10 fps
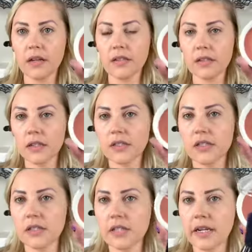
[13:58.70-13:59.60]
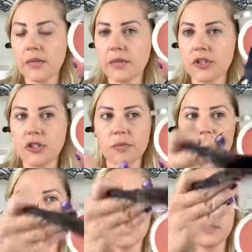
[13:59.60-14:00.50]
got just a tiny bit of shimmer
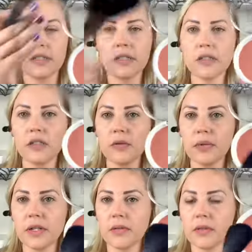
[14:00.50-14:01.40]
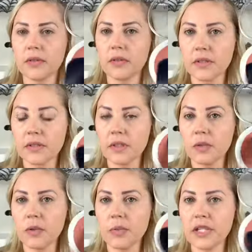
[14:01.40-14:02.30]
to it. It's a little bit
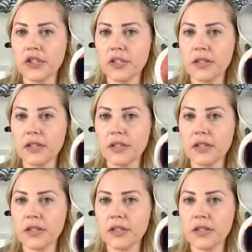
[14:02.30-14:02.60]
peachier